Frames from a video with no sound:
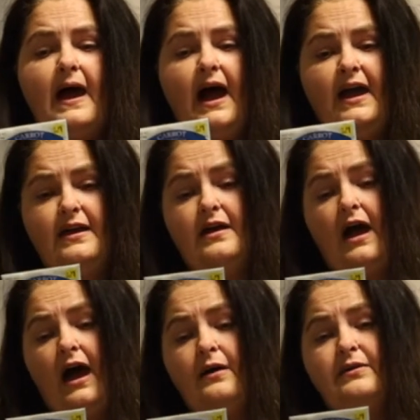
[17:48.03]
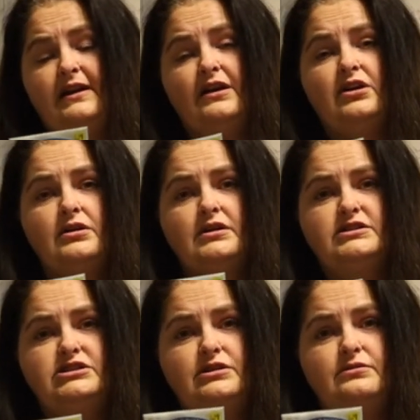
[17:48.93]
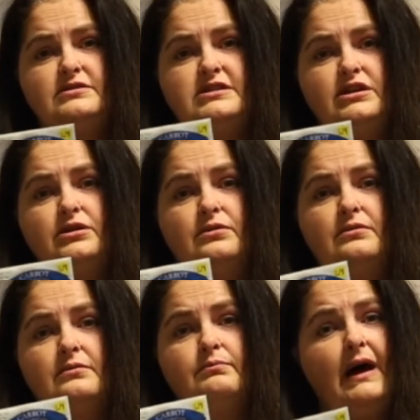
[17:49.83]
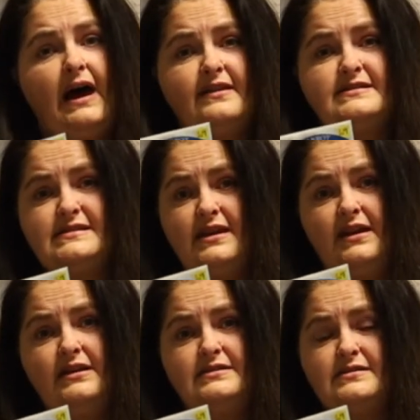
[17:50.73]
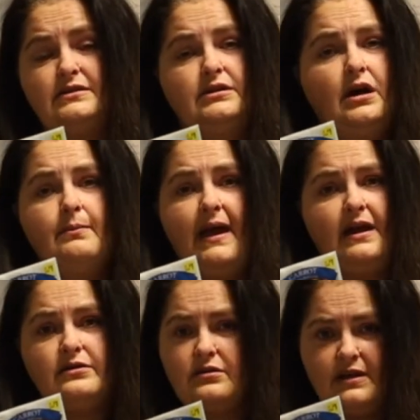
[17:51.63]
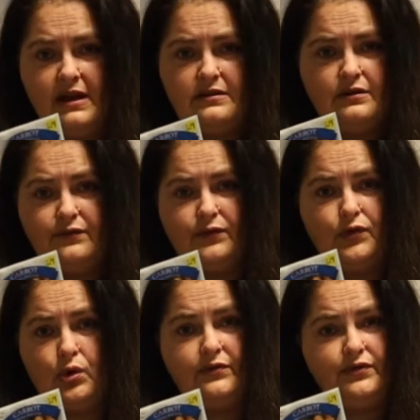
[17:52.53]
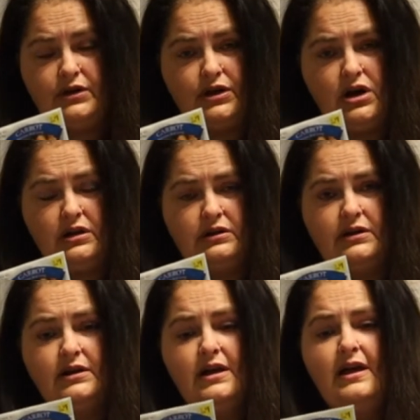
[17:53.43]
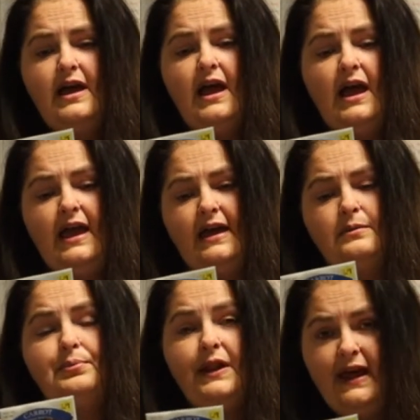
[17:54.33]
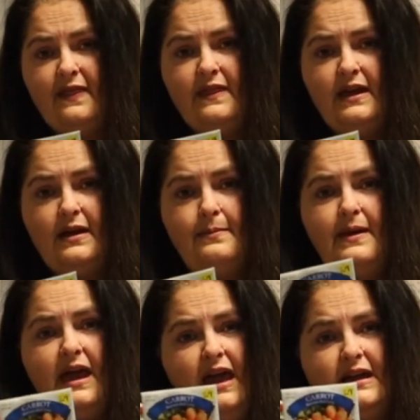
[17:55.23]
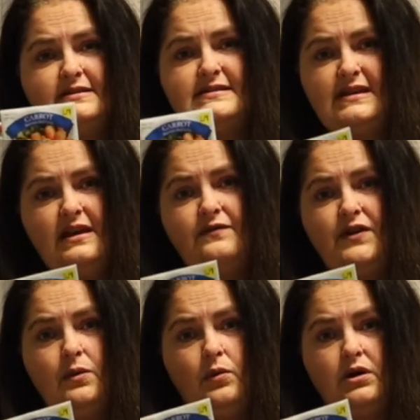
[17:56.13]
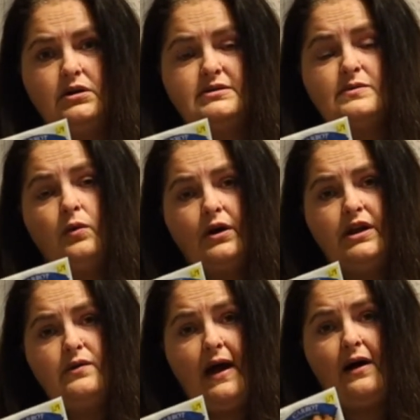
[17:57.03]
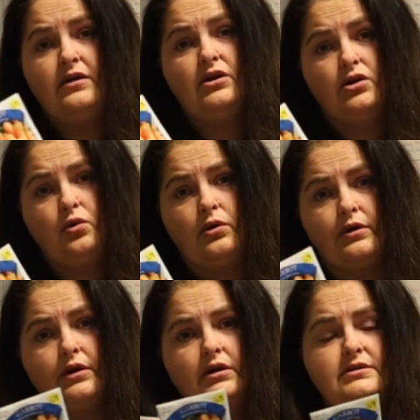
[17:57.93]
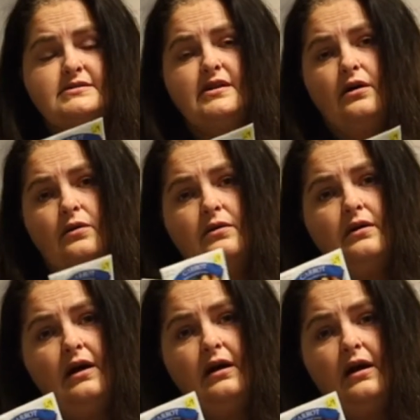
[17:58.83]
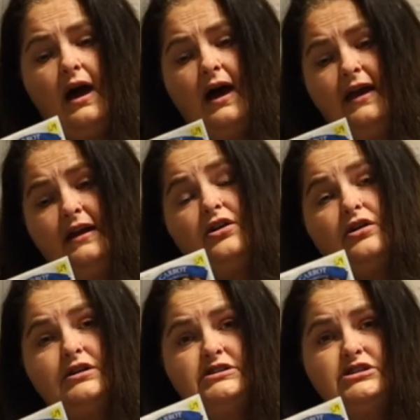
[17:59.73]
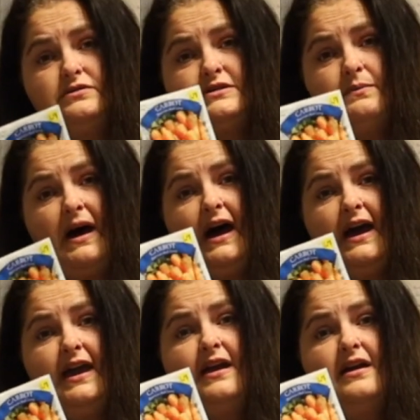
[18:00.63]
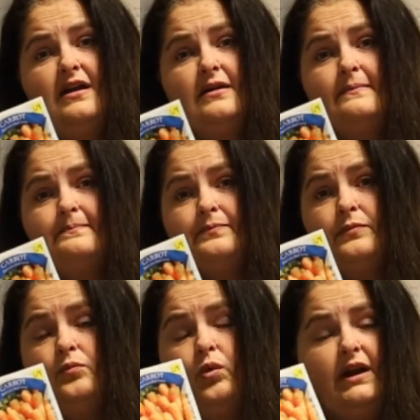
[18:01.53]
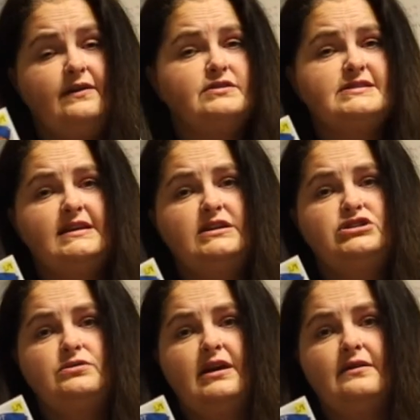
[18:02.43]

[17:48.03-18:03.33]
I would encourage you to buy the seeds, no matter that they're 4 for $1, and plant them and see if it works. What are you out? $0.25. So I encourage you to buy whatever seeds you can